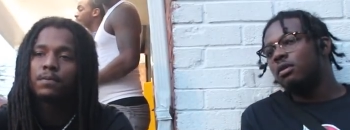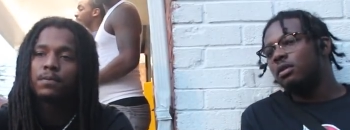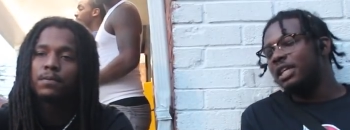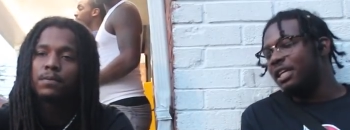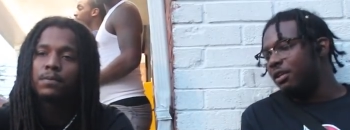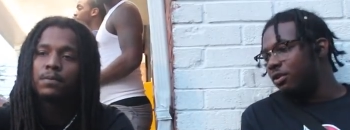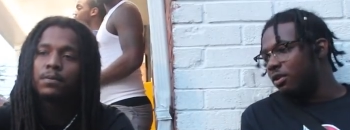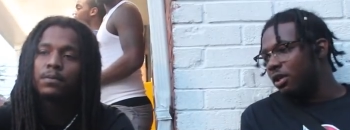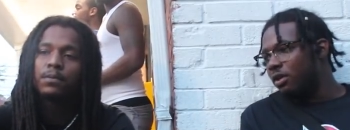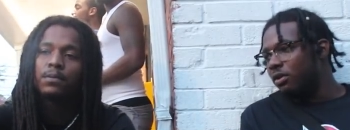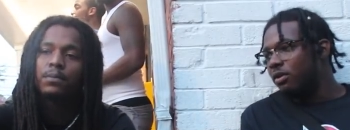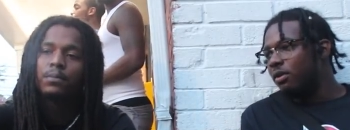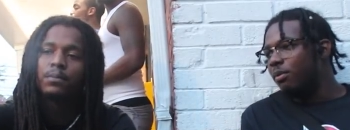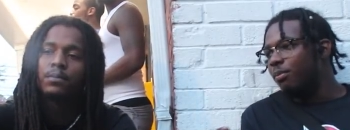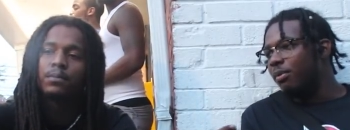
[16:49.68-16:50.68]
Speaker 1: thank you,
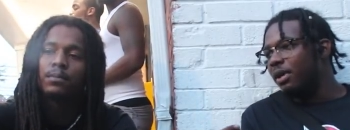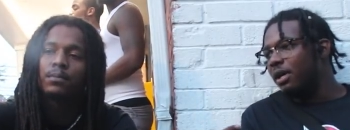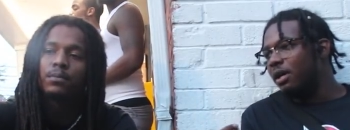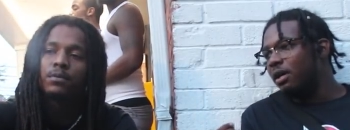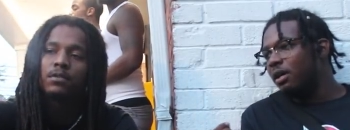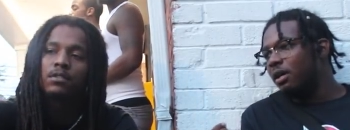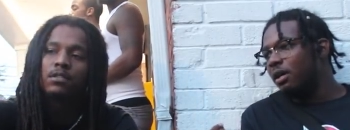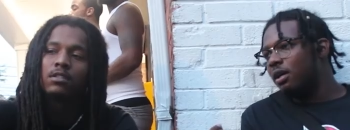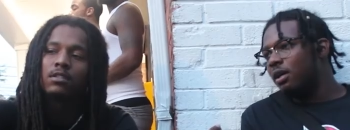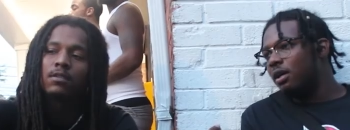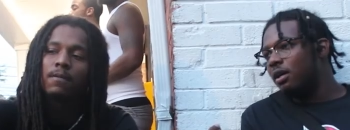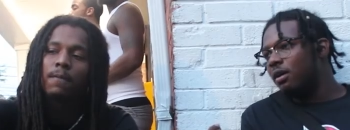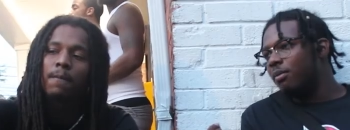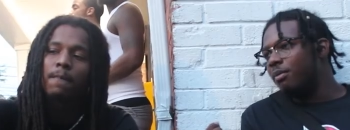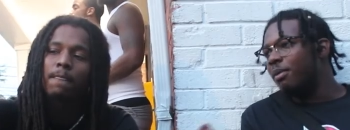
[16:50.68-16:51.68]
though. But
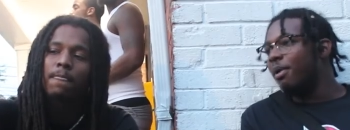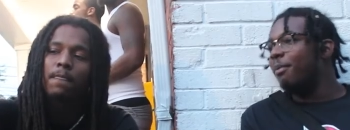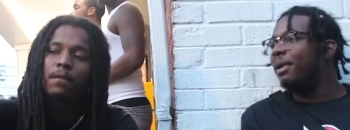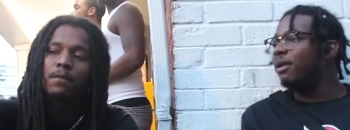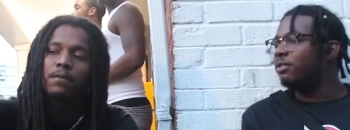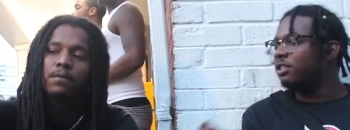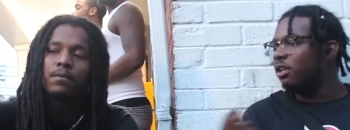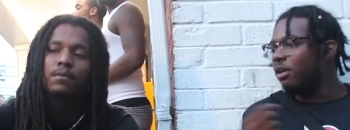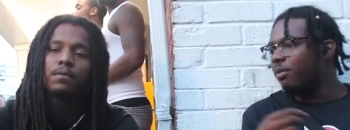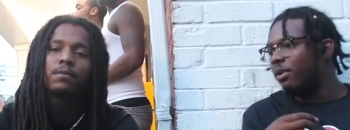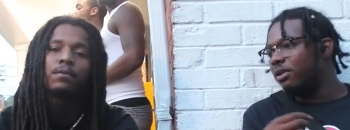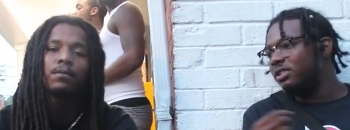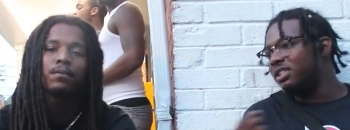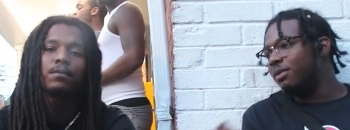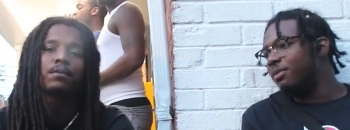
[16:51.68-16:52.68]
Man, my man was talking
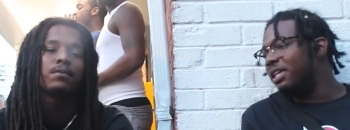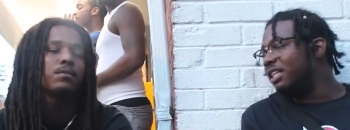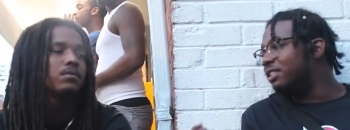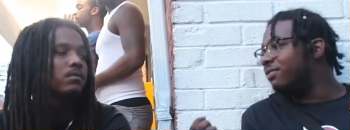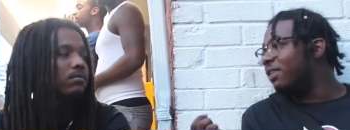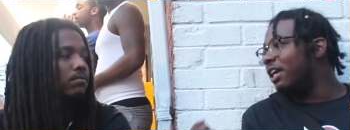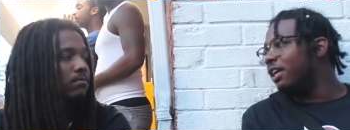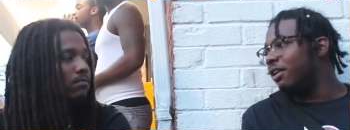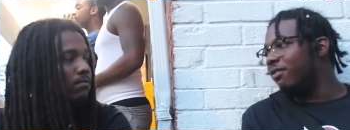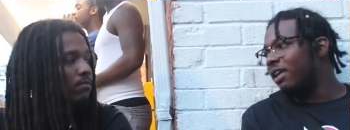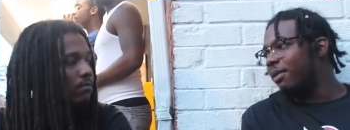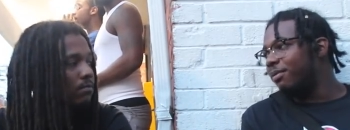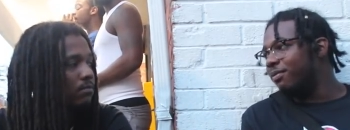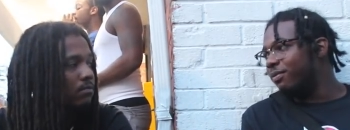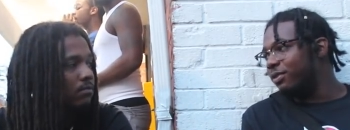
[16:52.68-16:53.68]
about some niggas find their
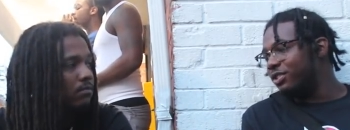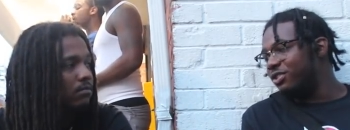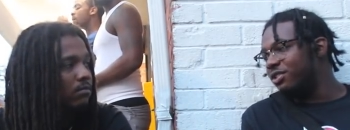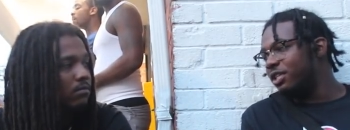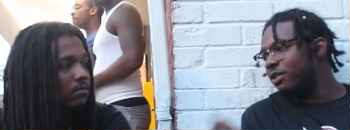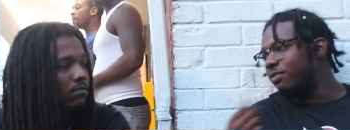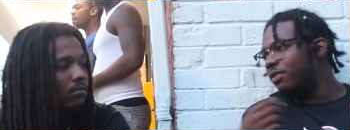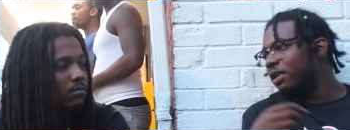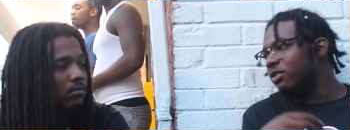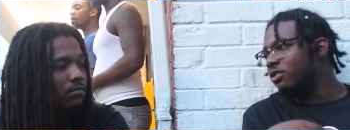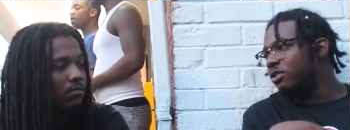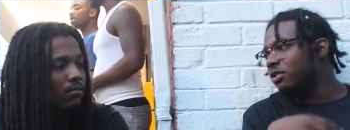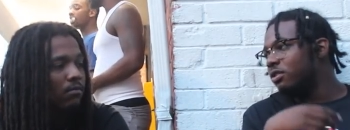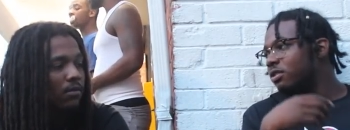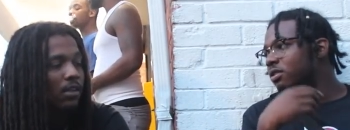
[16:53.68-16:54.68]
rapping voice. You think you
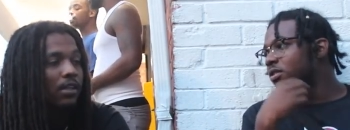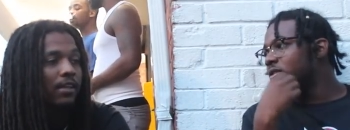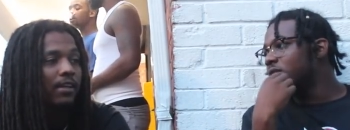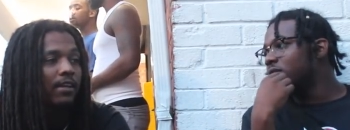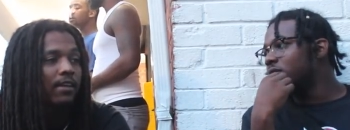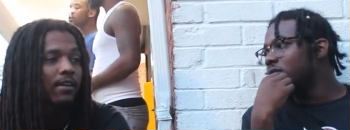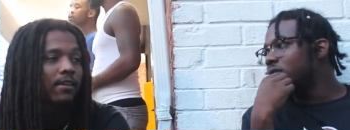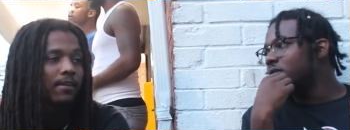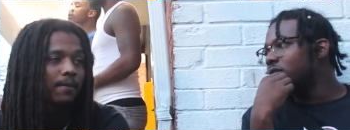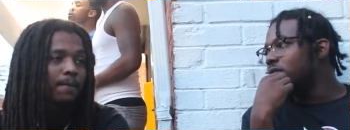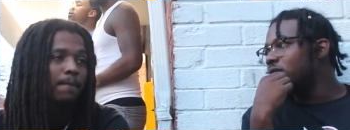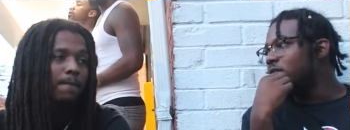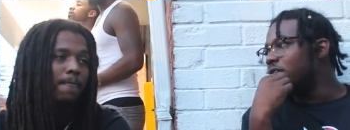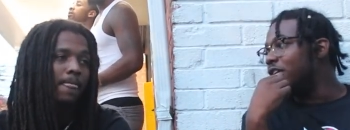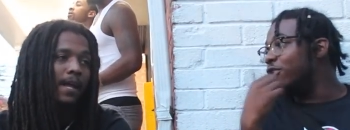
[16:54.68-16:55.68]
found yours?
Speaker 2: Yeah.
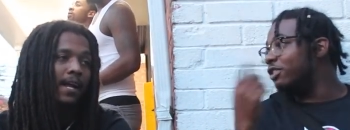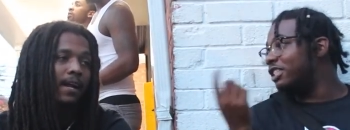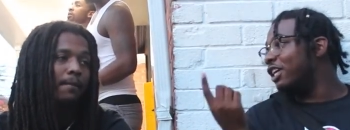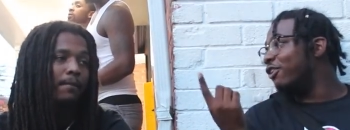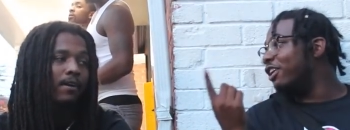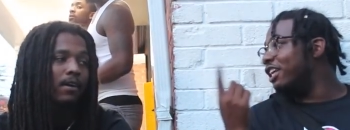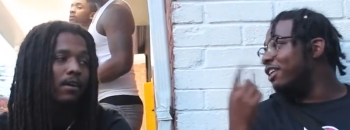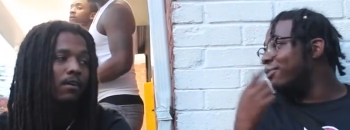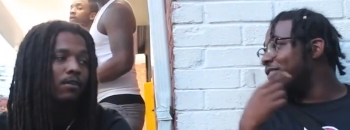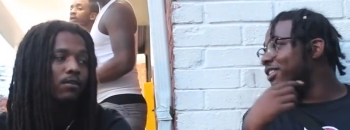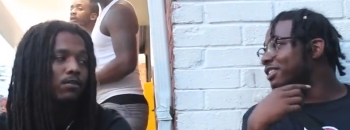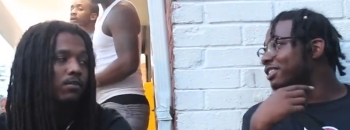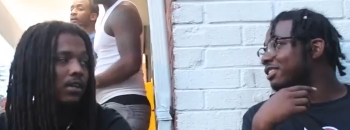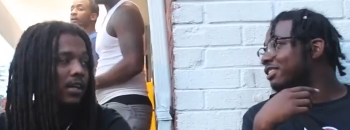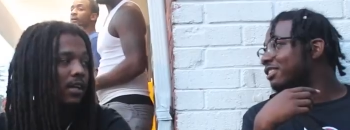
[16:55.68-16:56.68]
You can tell the
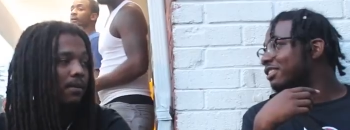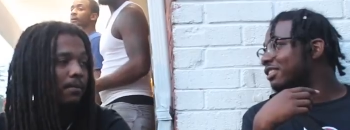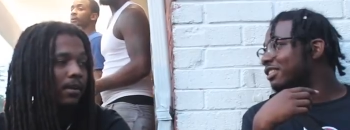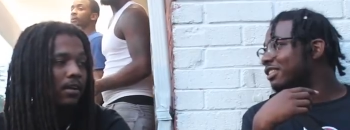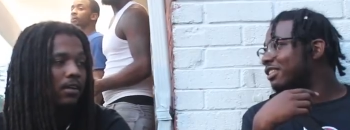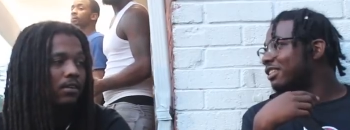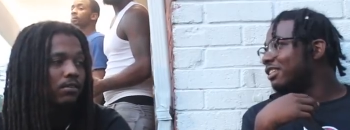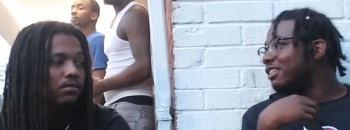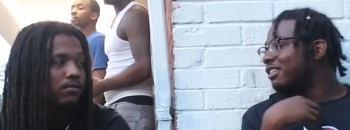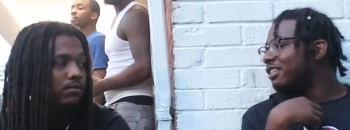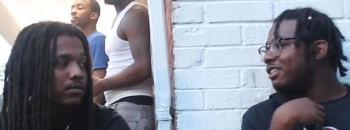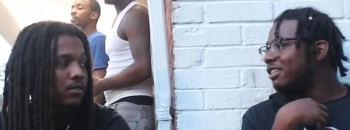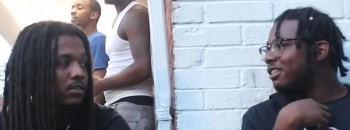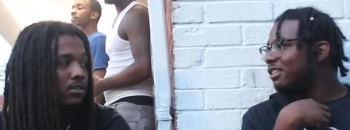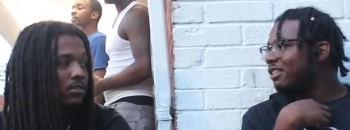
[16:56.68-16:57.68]
difference? Own, I got my own
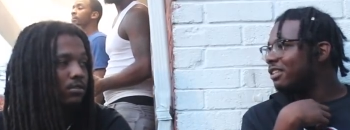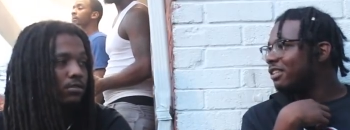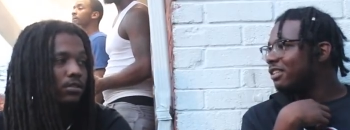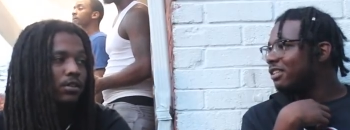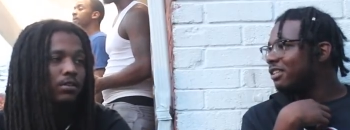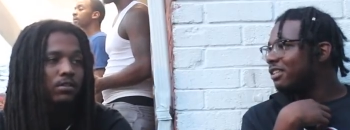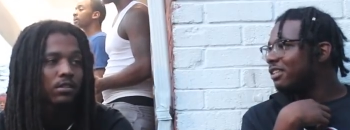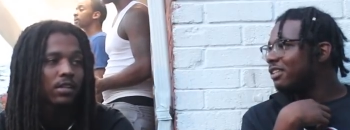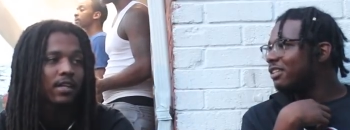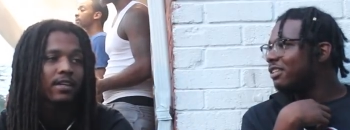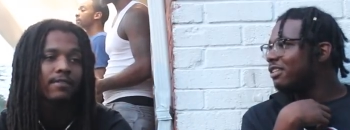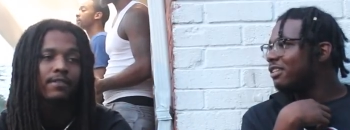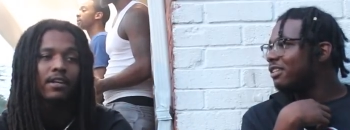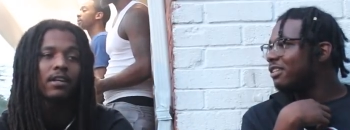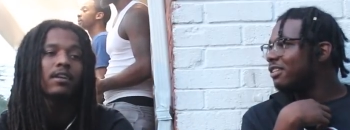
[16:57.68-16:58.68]
voice. You know,
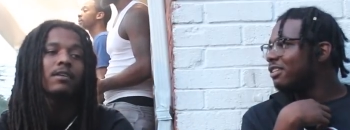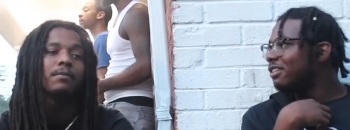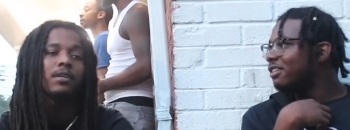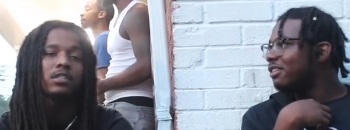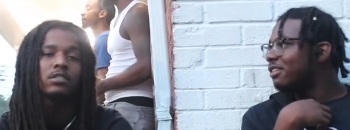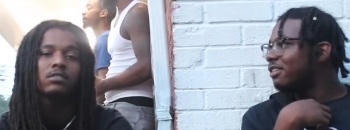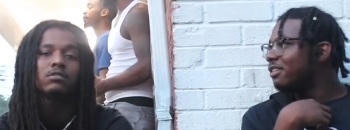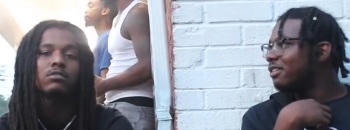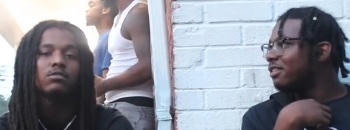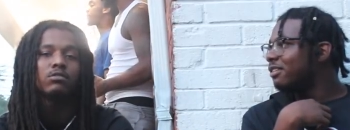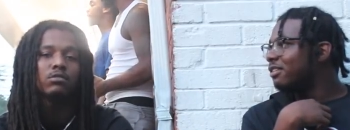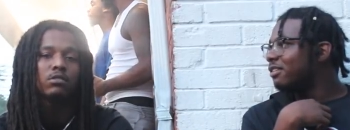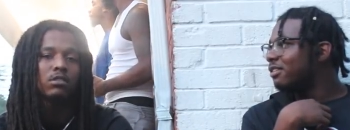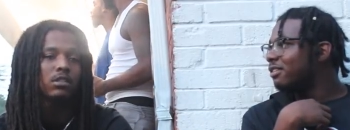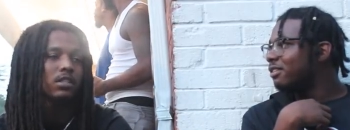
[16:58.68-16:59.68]
like if I cut my shit on,
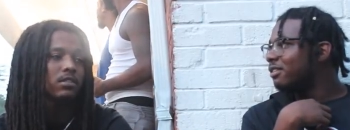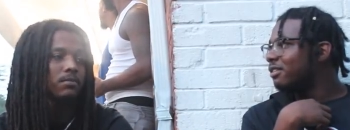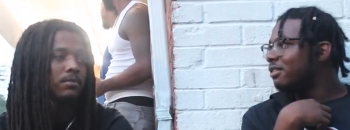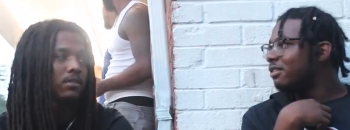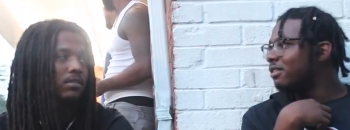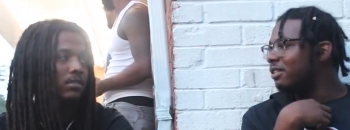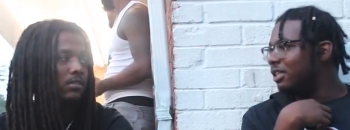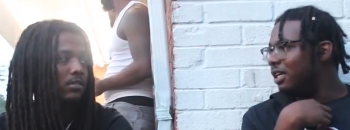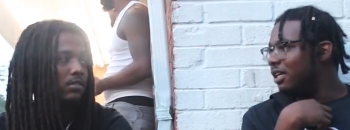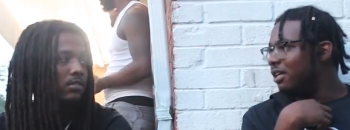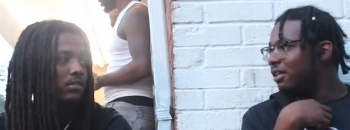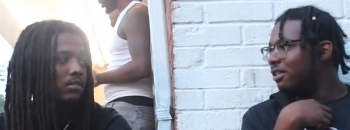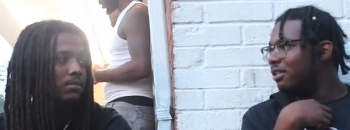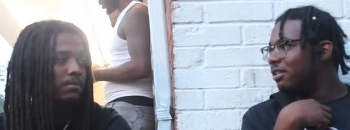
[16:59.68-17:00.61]
you won't know that's me. Yeah.